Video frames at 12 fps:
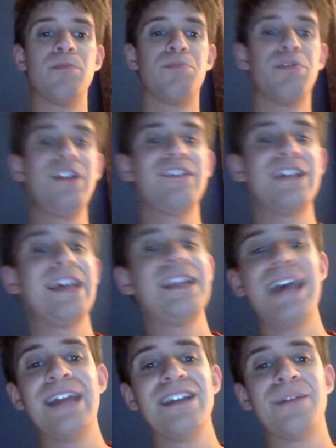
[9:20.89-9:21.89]
Priest then
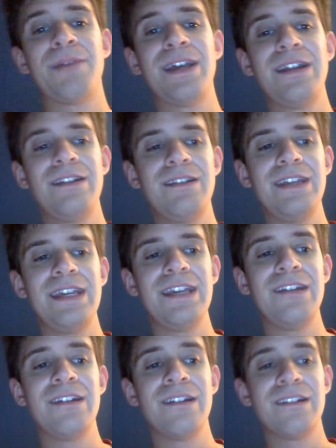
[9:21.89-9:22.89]
ended up hitting
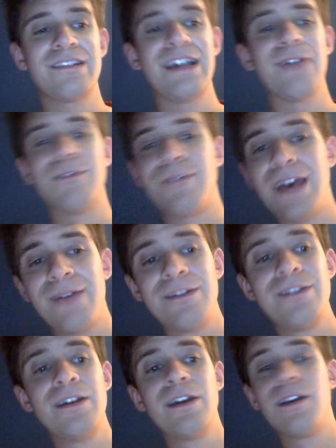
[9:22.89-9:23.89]
the South of
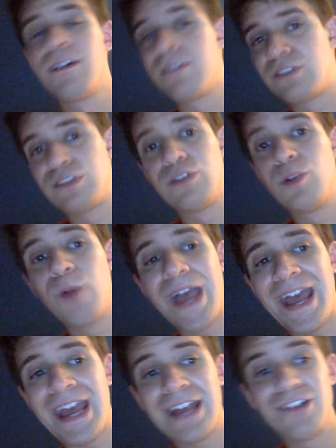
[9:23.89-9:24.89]
Heaven to
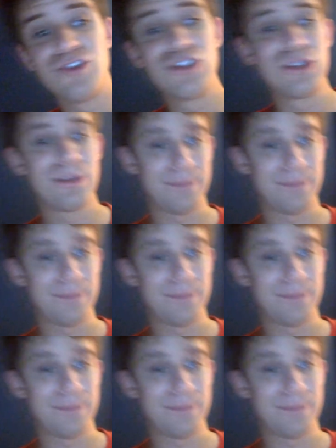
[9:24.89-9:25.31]
Edge.